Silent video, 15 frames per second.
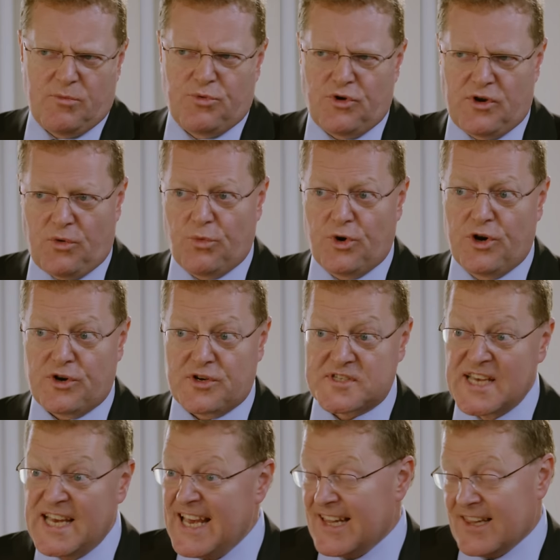how a product
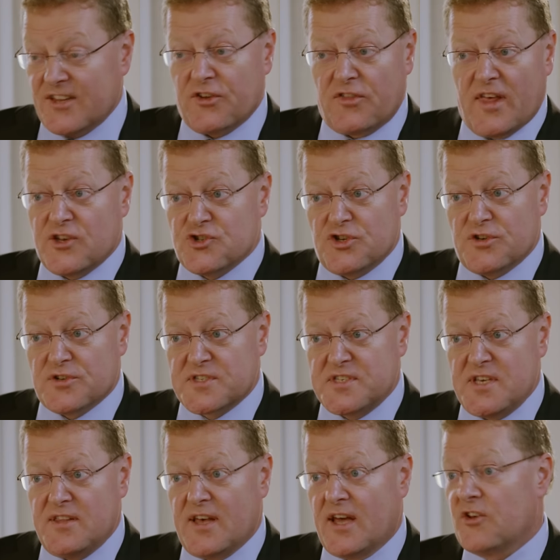works, letting the engineer
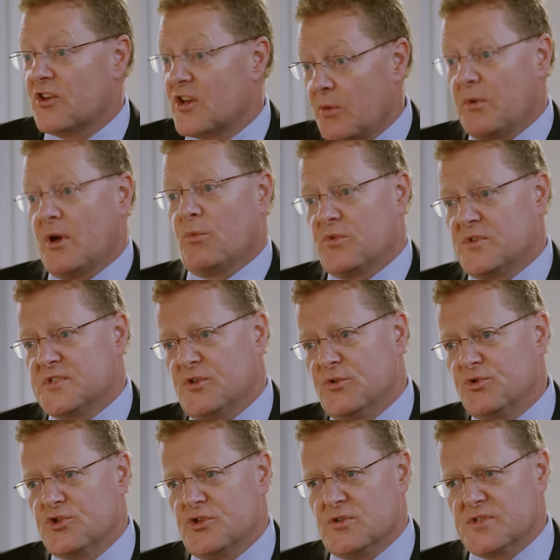see that and coming up with
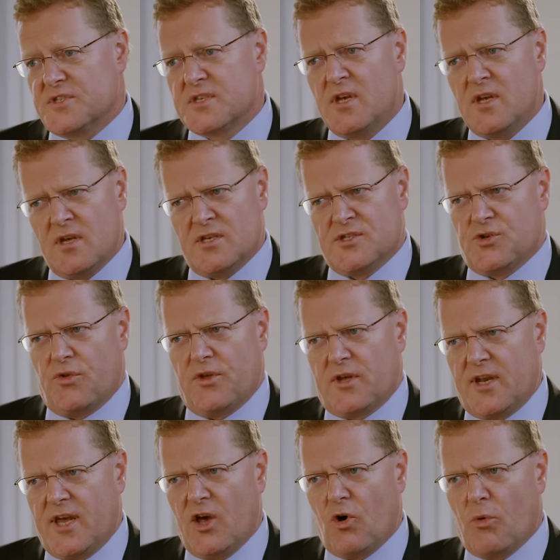solutions so they
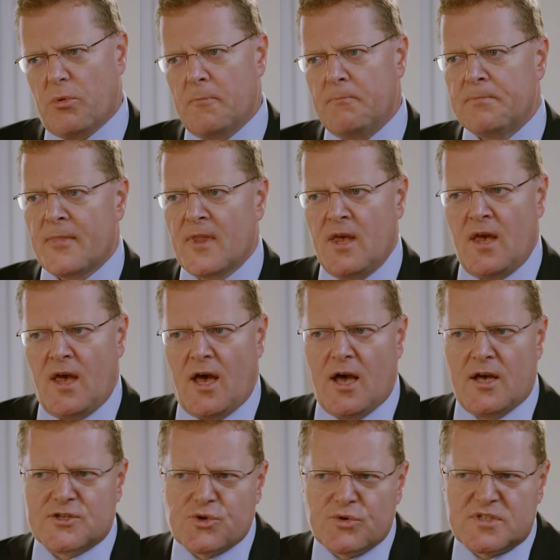can help.
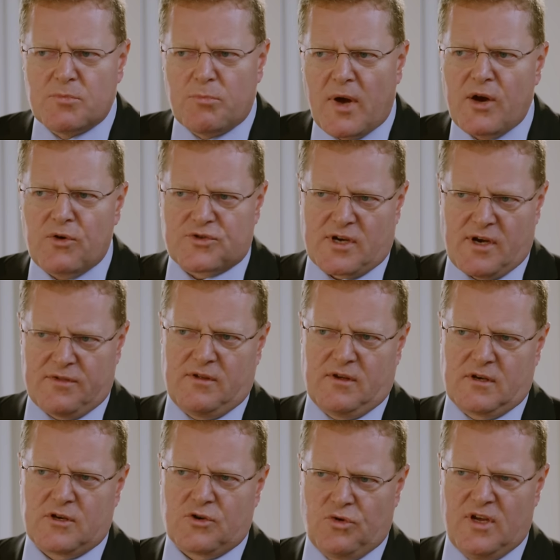So it's about, I
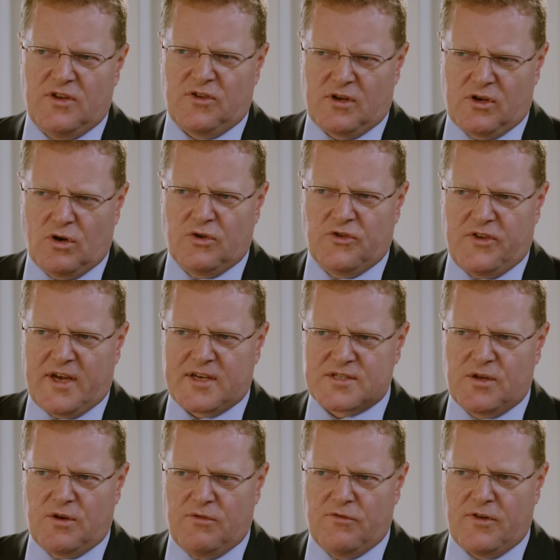think, creating
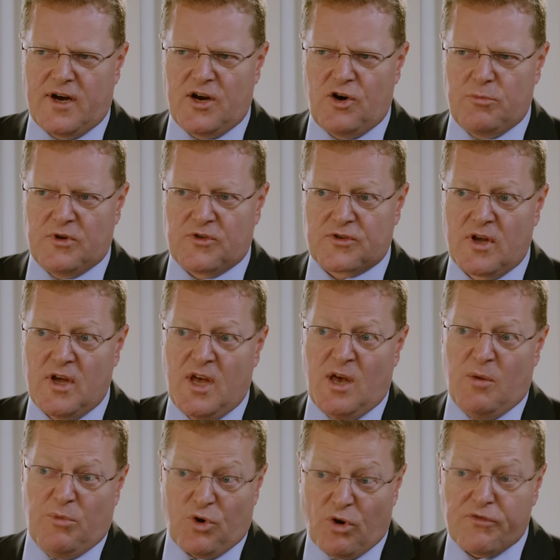context and environment.
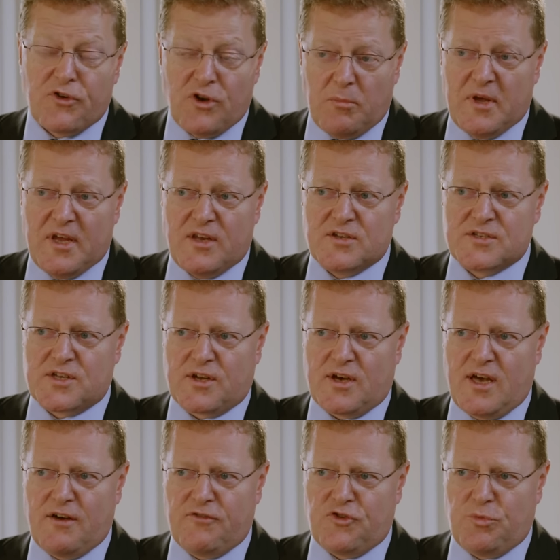But often it means that
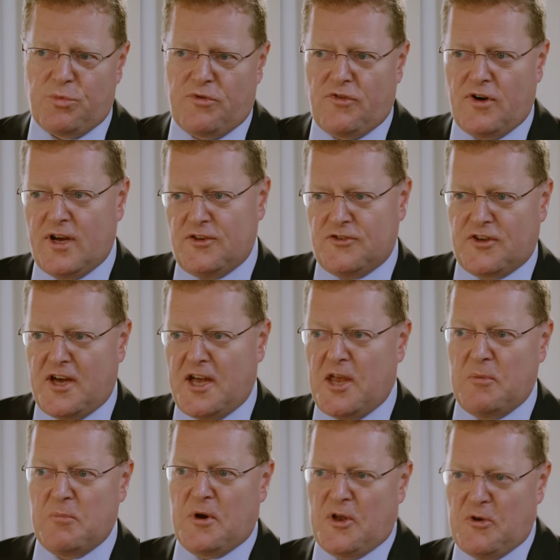I have to provide
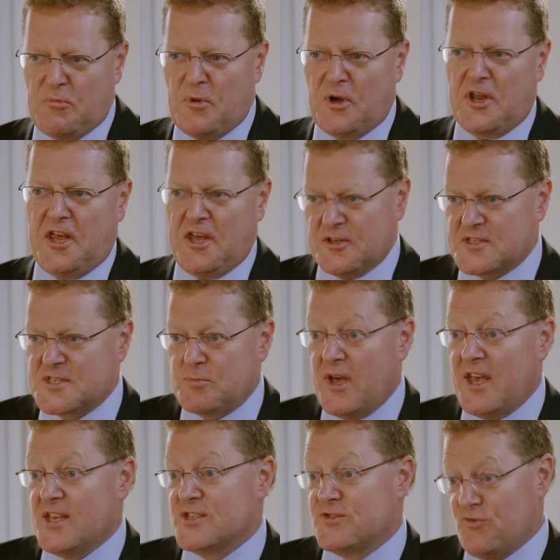time and money and
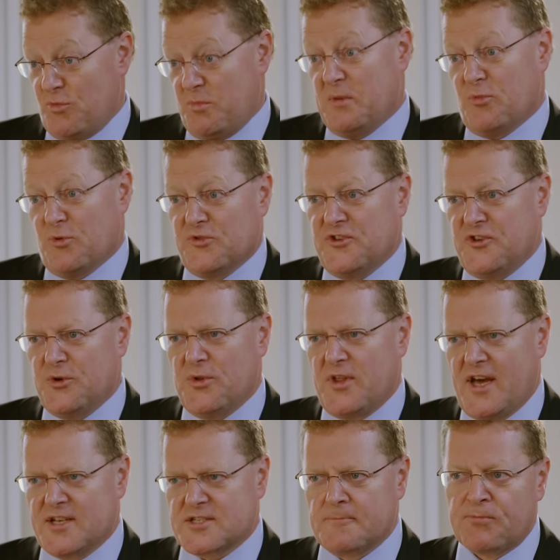space for people to do
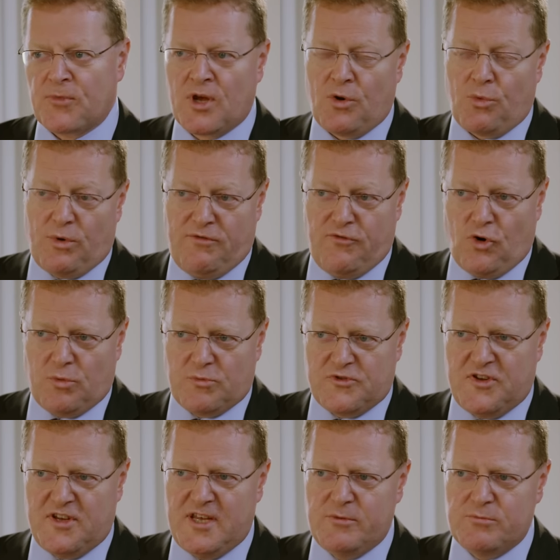that. We form
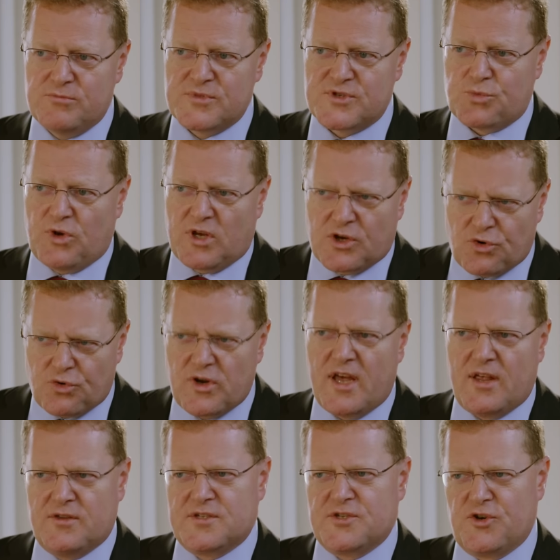teams, we
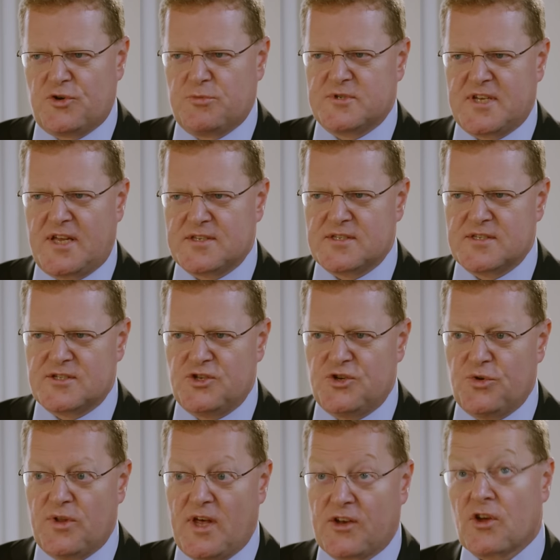create the circumstances to
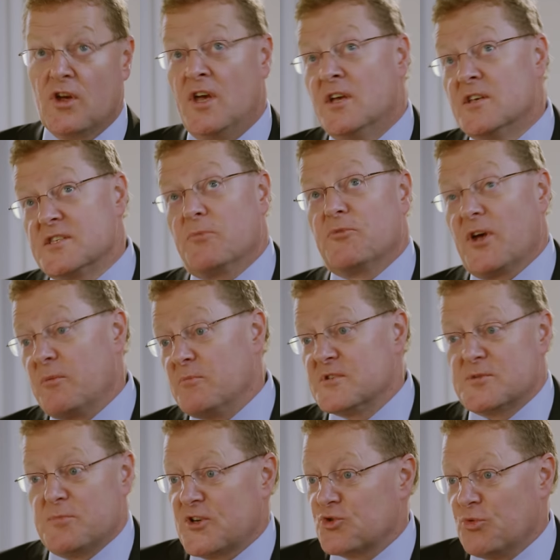do that.
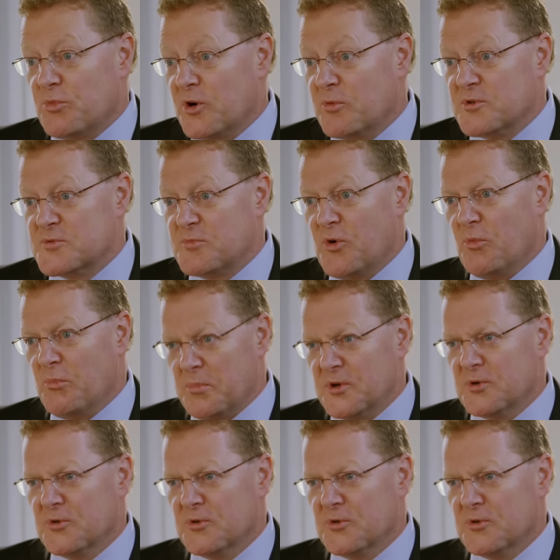Sometimes special purpose-built